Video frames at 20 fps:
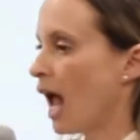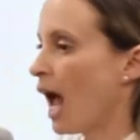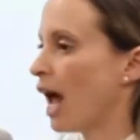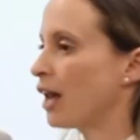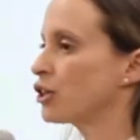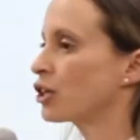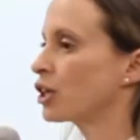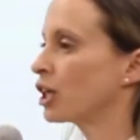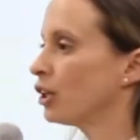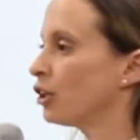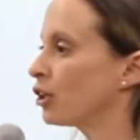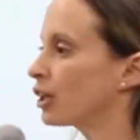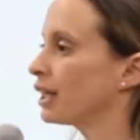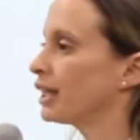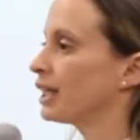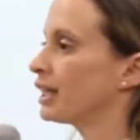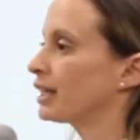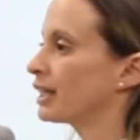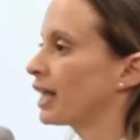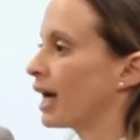And you can look
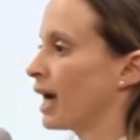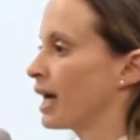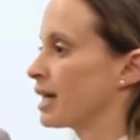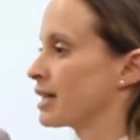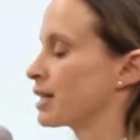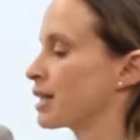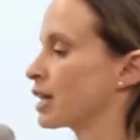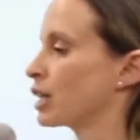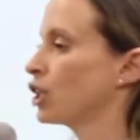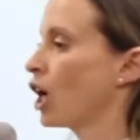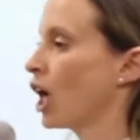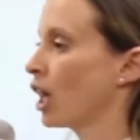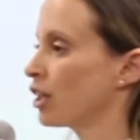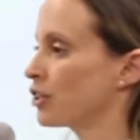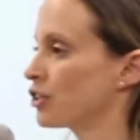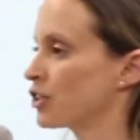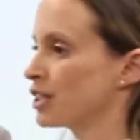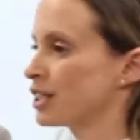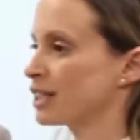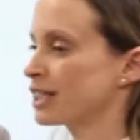at it as
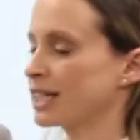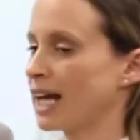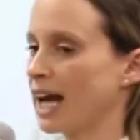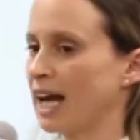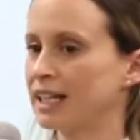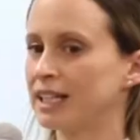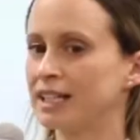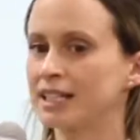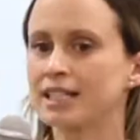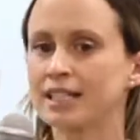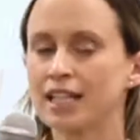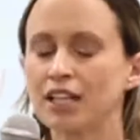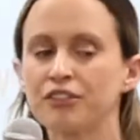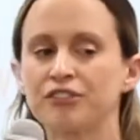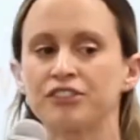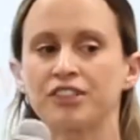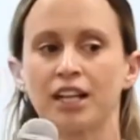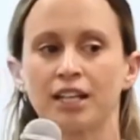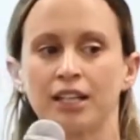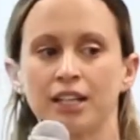technologies that instead of
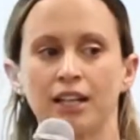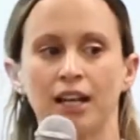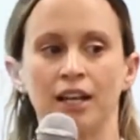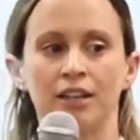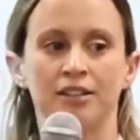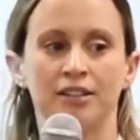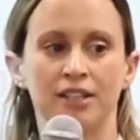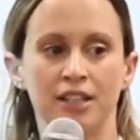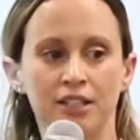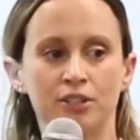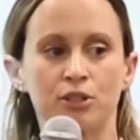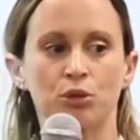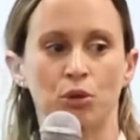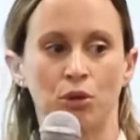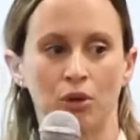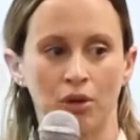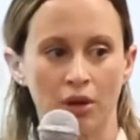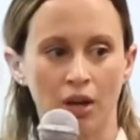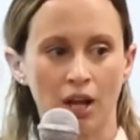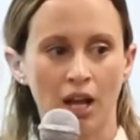taking a
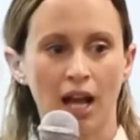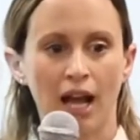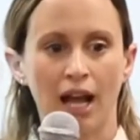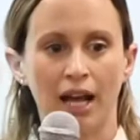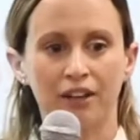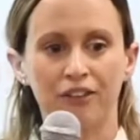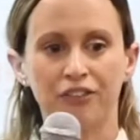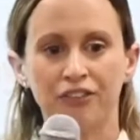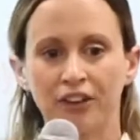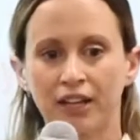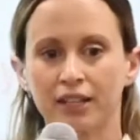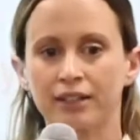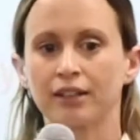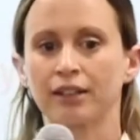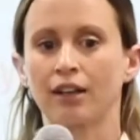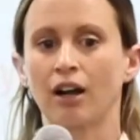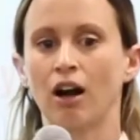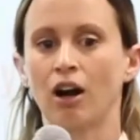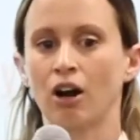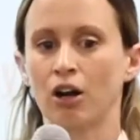detour and
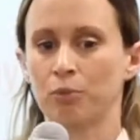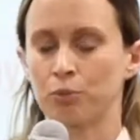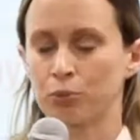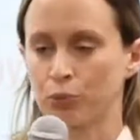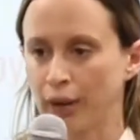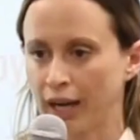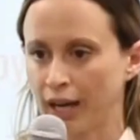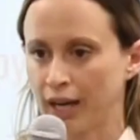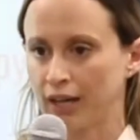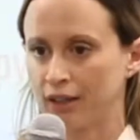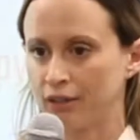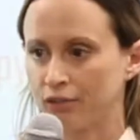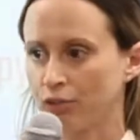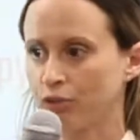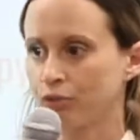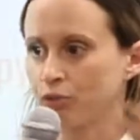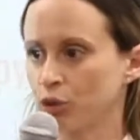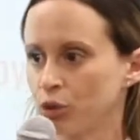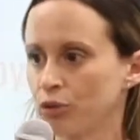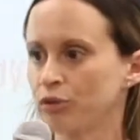affecting our brain
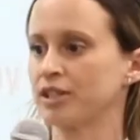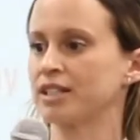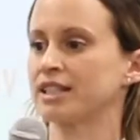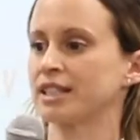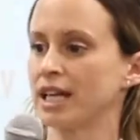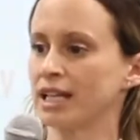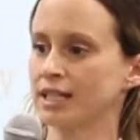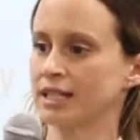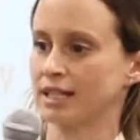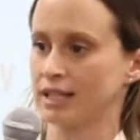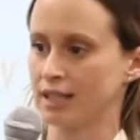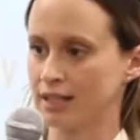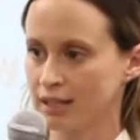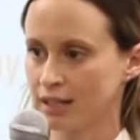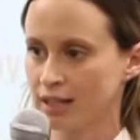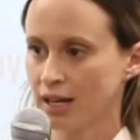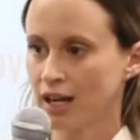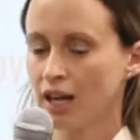through the senses,